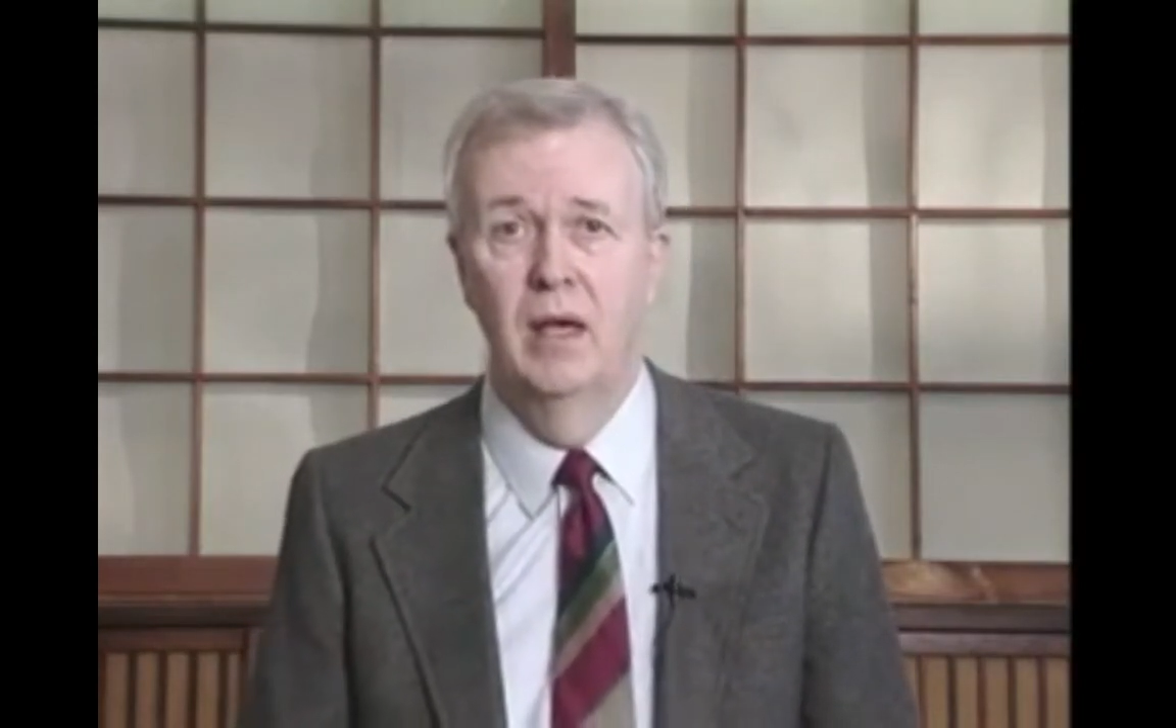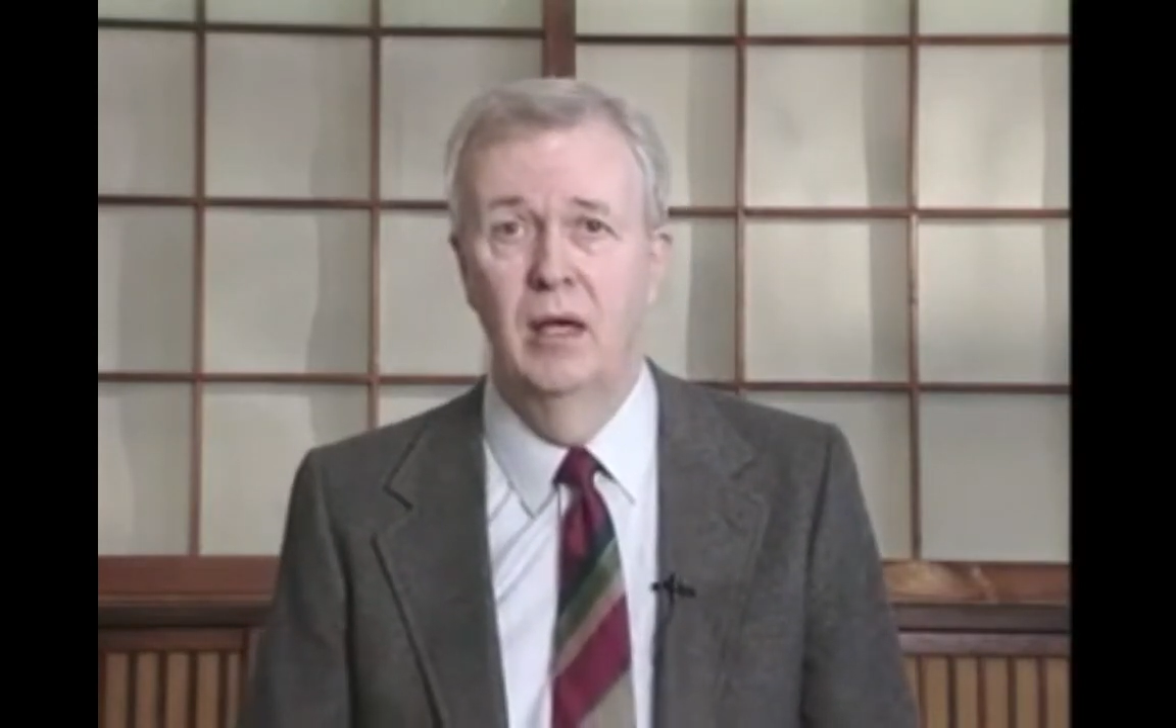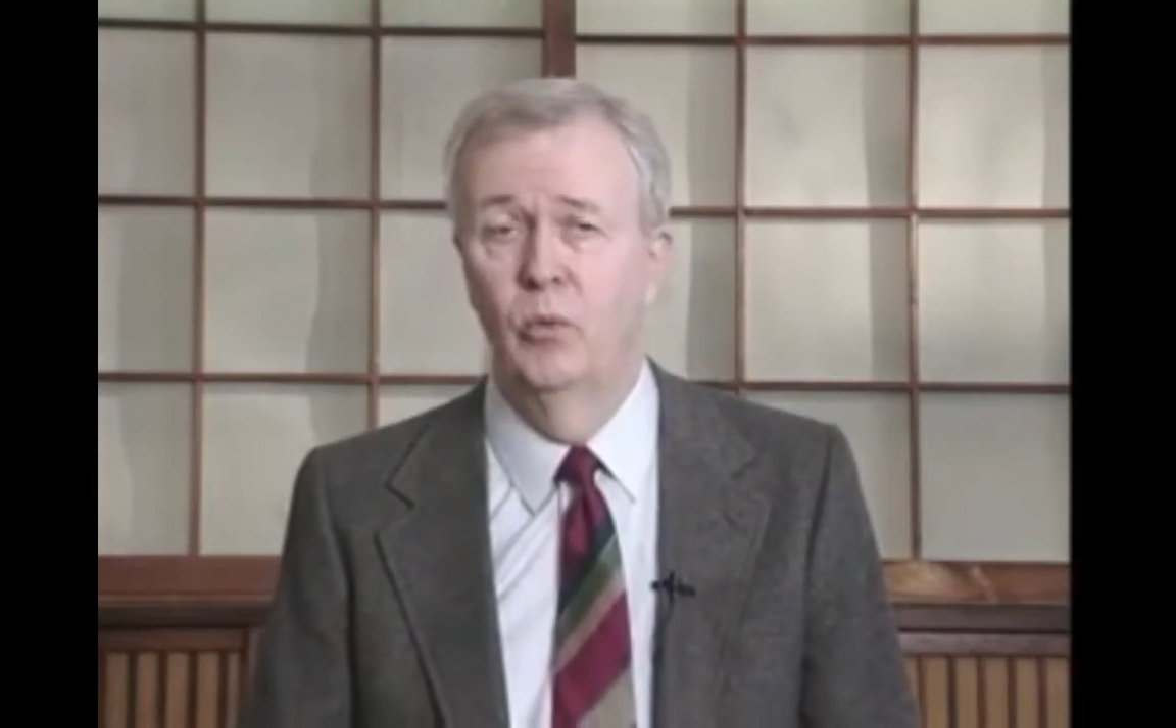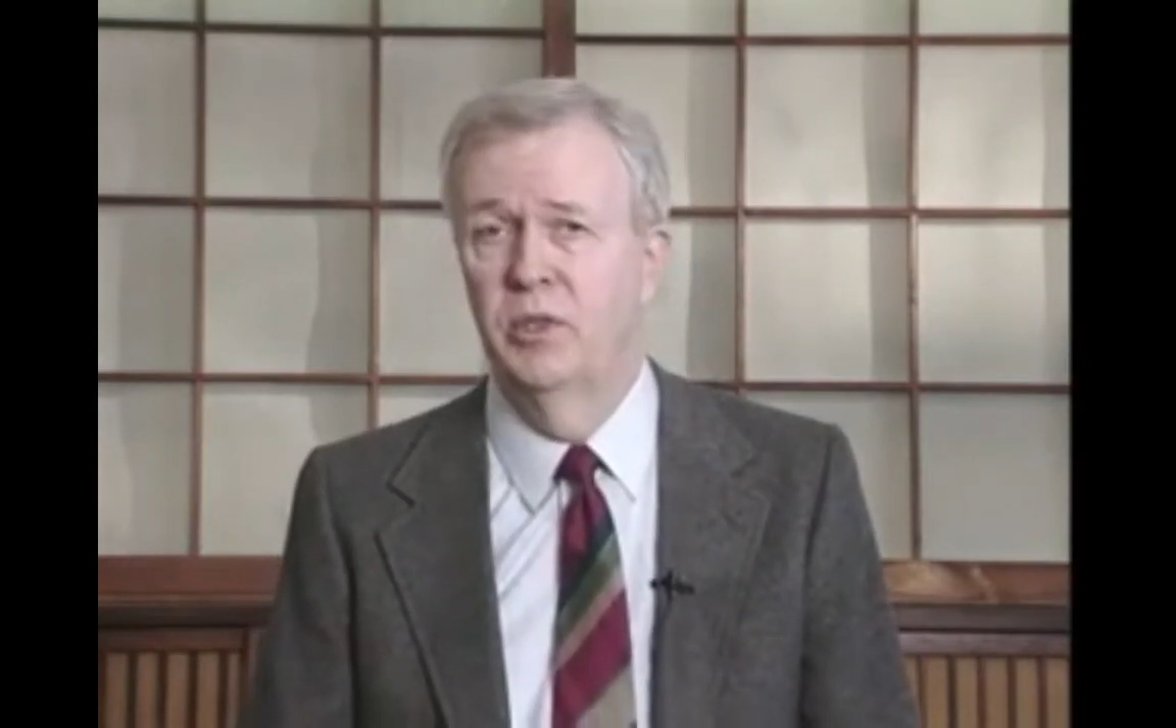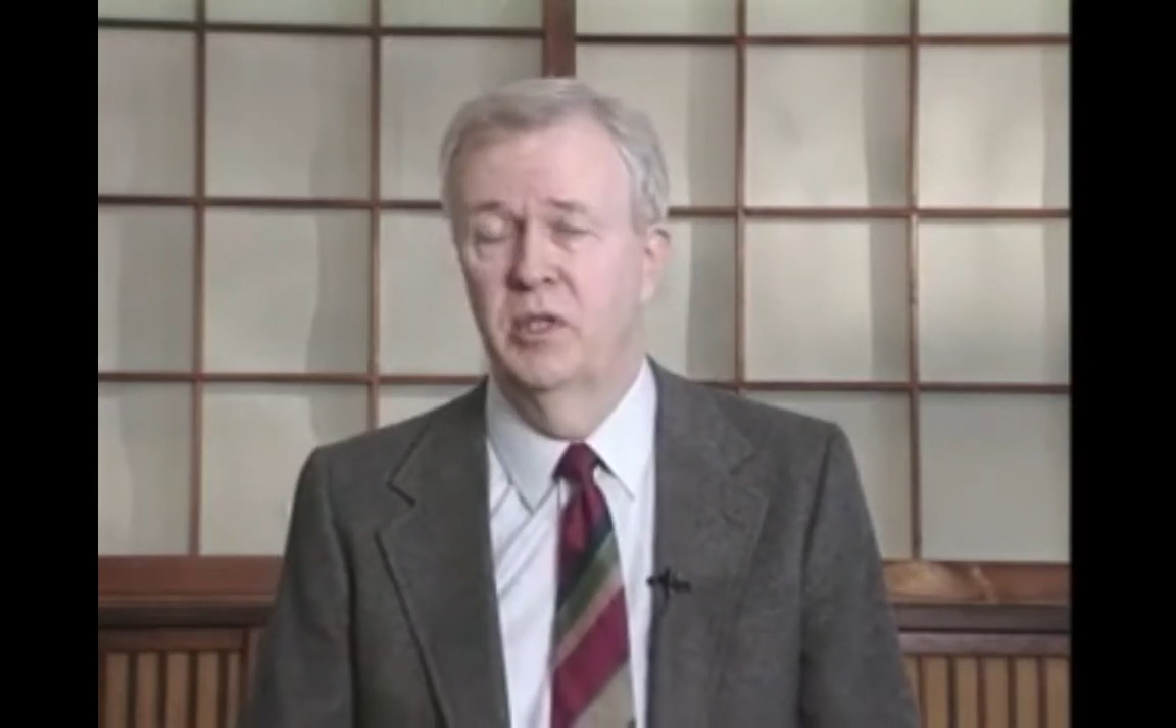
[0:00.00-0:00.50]

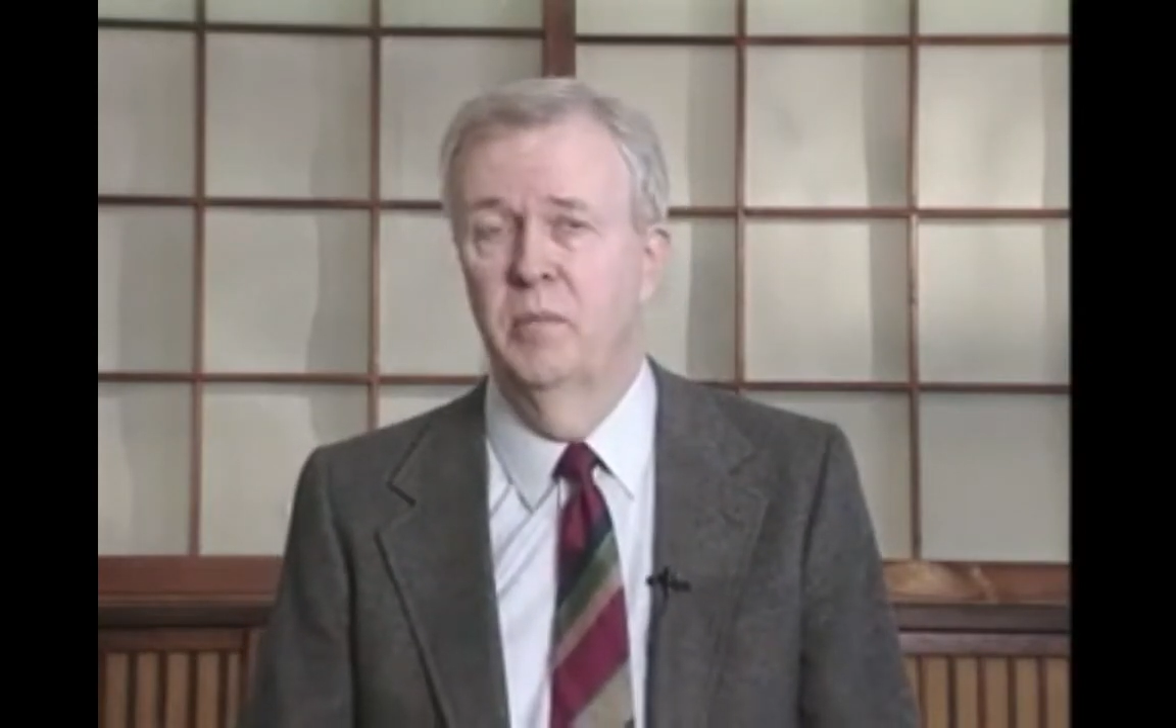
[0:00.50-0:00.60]
which